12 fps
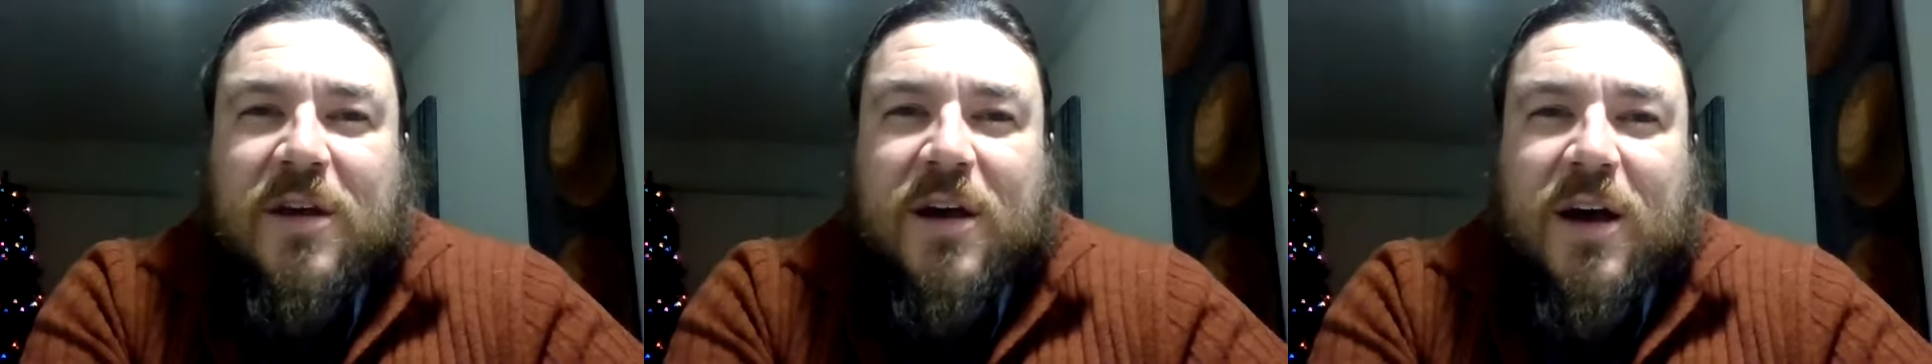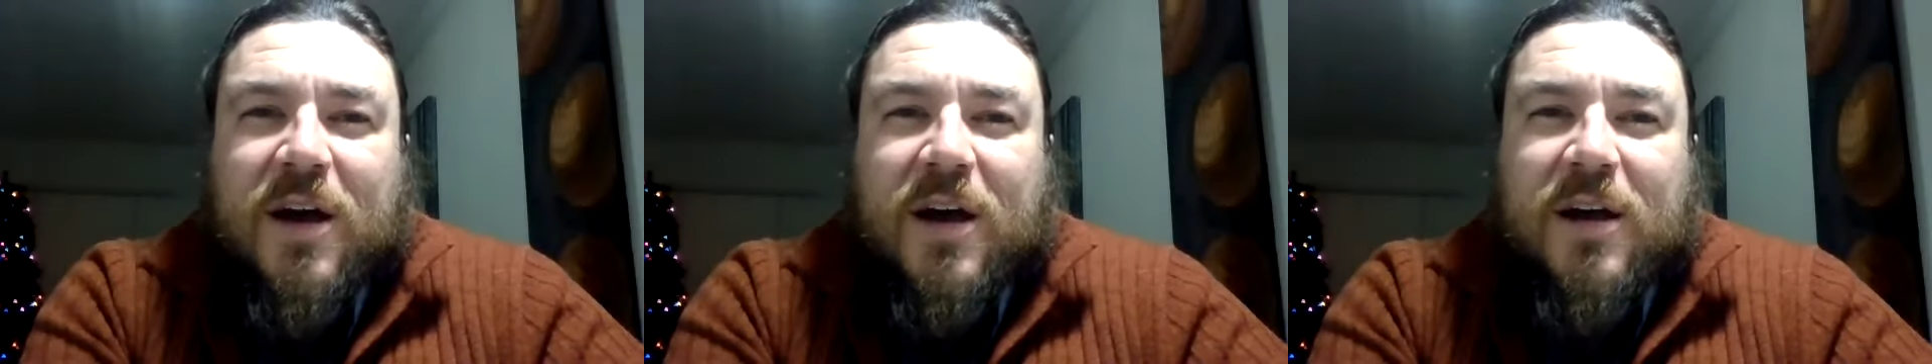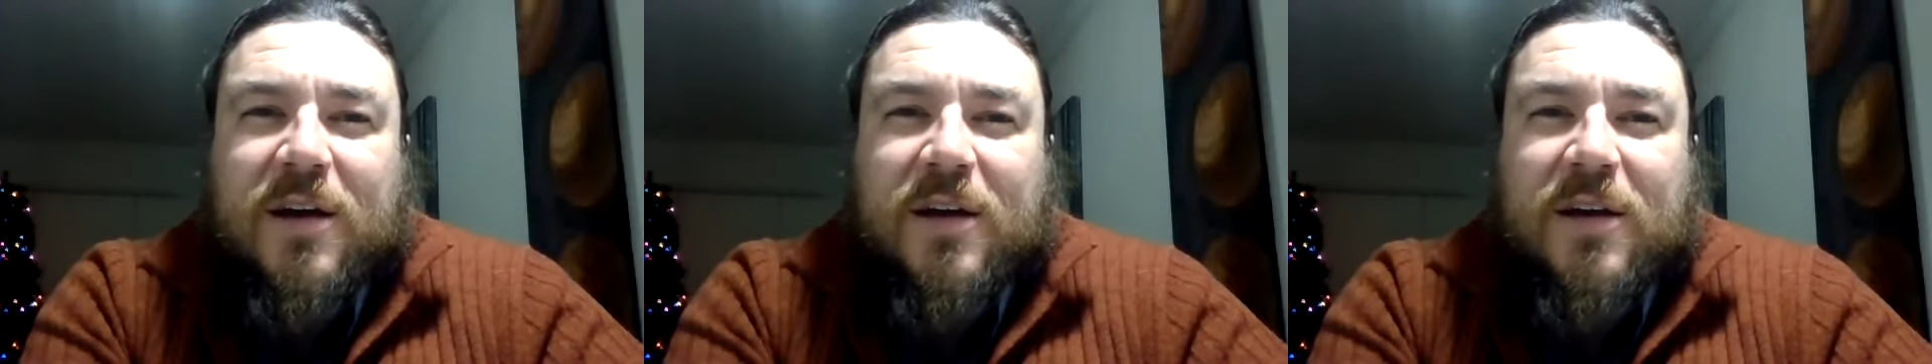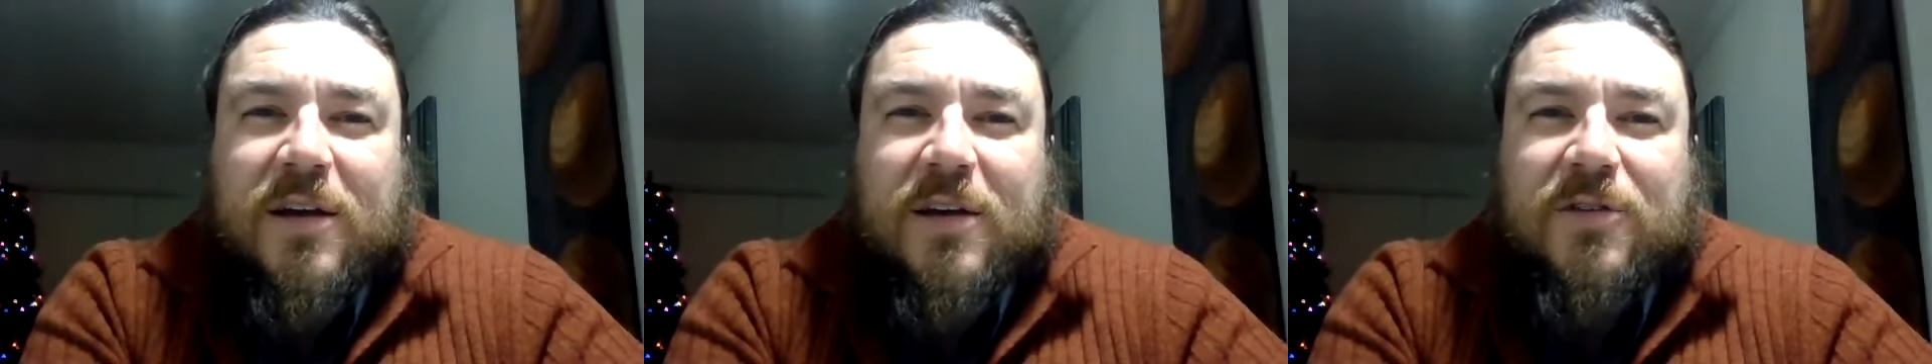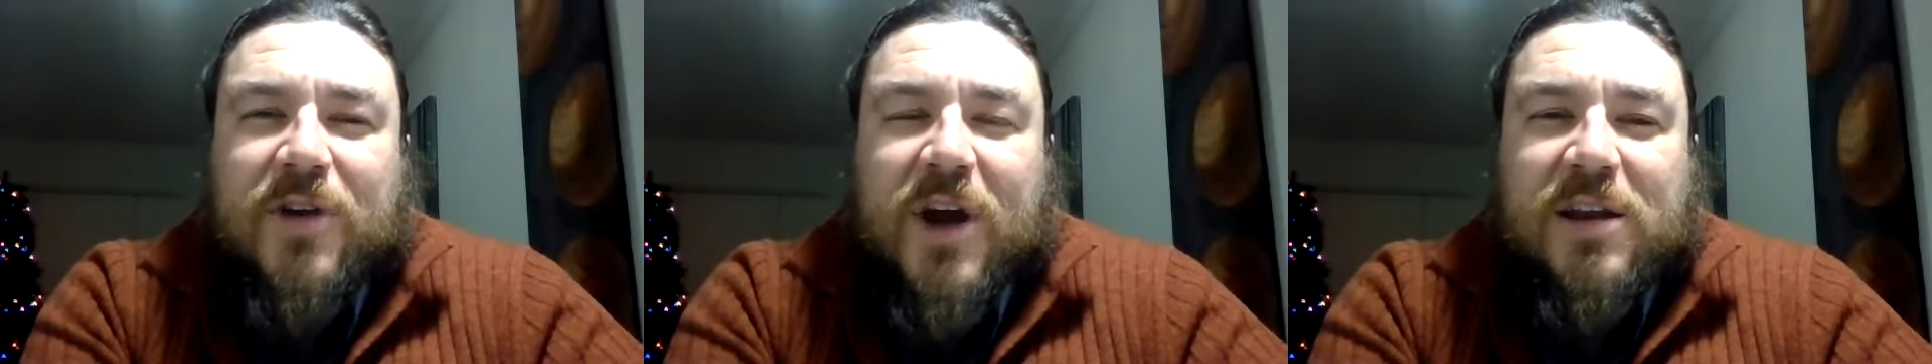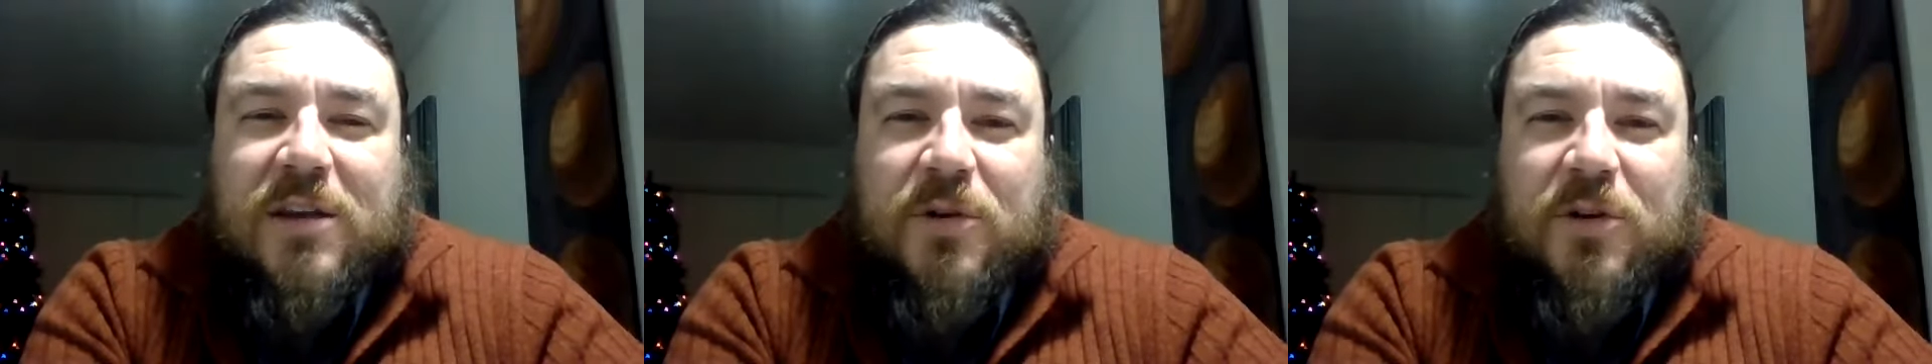
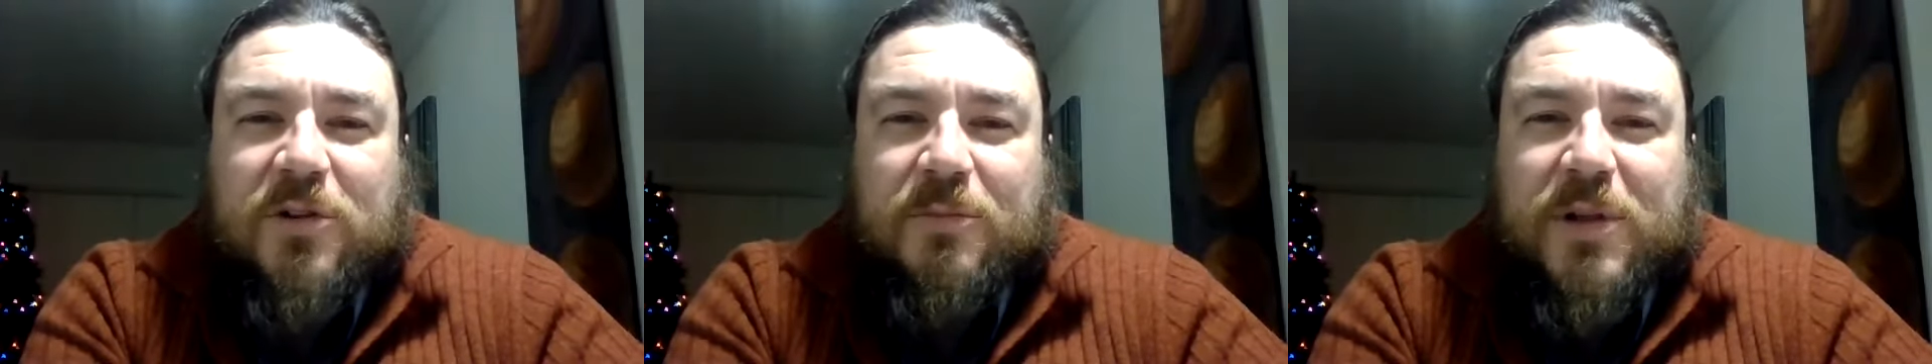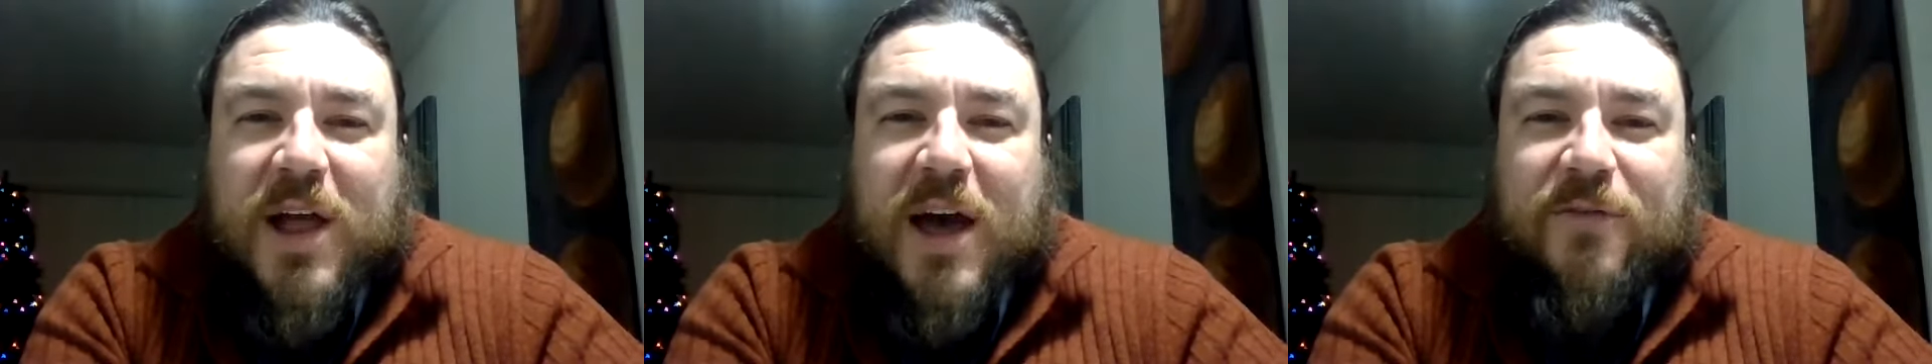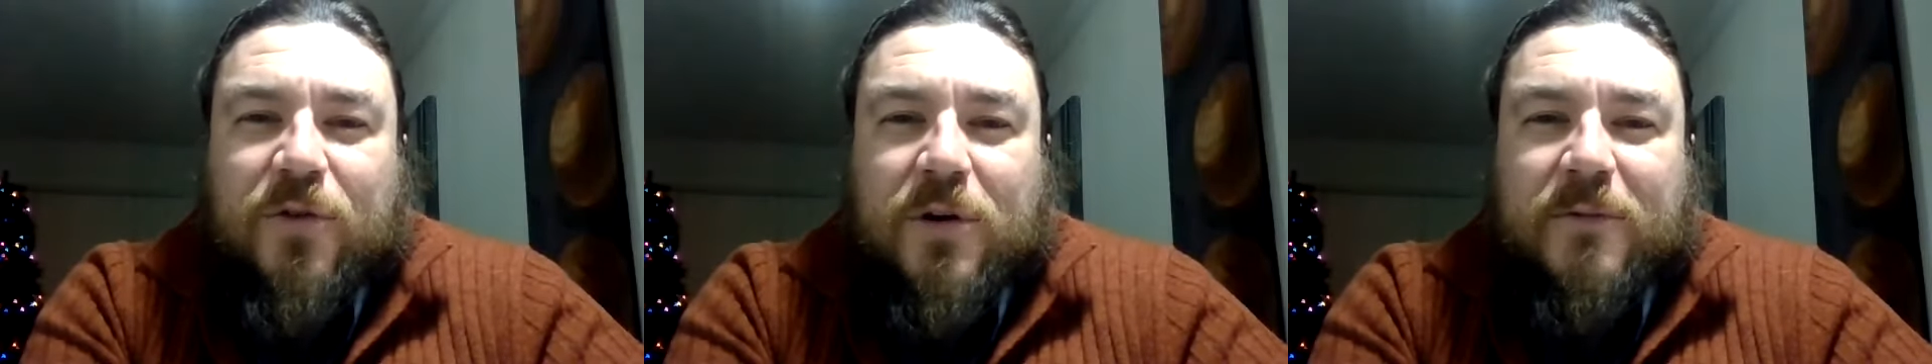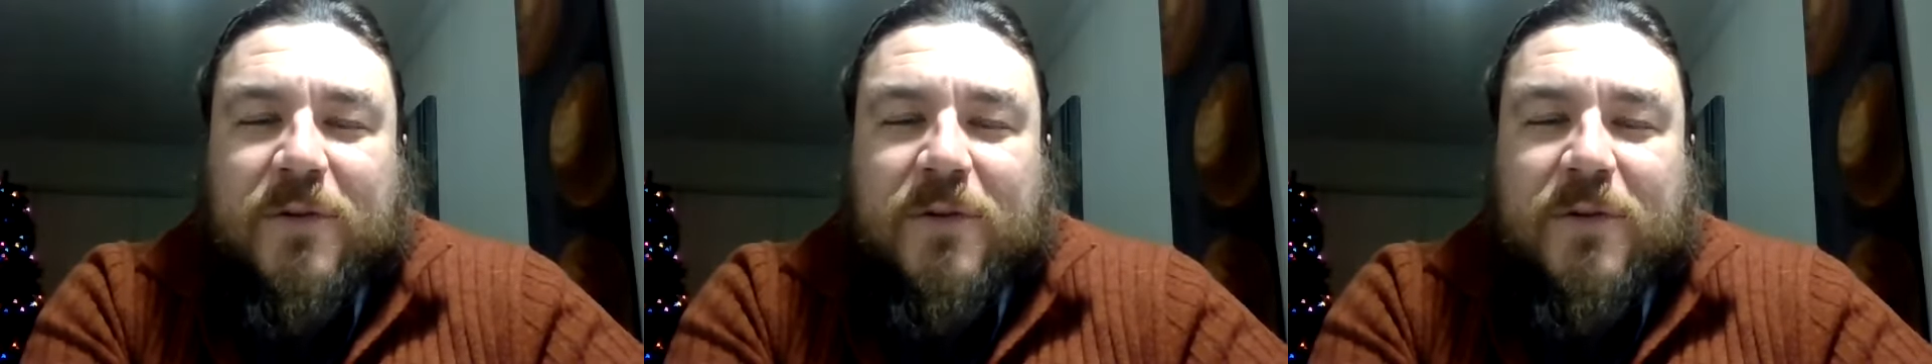trying to build a platform